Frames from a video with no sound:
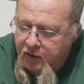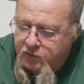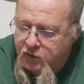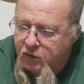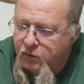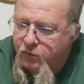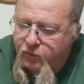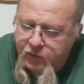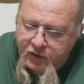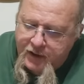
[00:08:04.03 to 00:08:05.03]
So
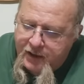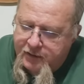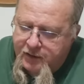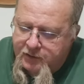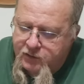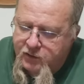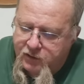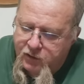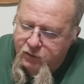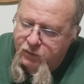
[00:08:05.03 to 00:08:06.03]
with that, that's the
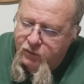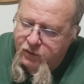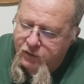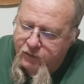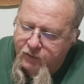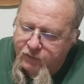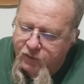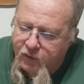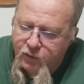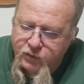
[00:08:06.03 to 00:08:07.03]
two of
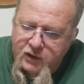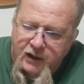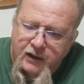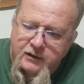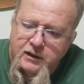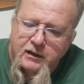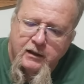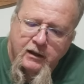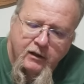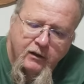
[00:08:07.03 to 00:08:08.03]
those. And like I said,
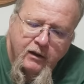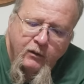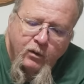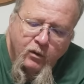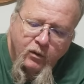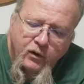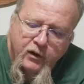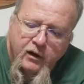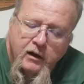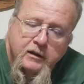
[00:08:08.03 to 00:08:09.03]
the, they were ordered
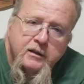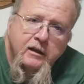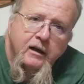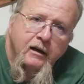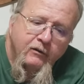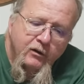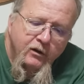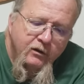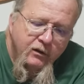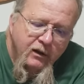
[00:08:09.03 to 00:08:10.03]
on a Sunday
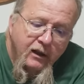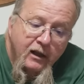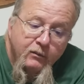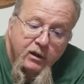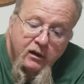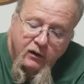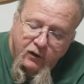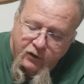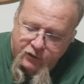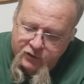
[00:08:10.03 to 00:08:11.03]
afternoon and they came in on a
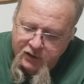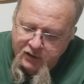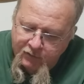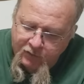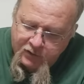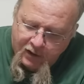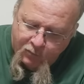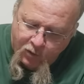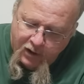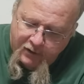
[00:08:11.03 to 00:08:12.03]
Thursday of the same
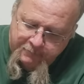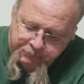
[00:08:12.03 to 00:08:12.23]
week.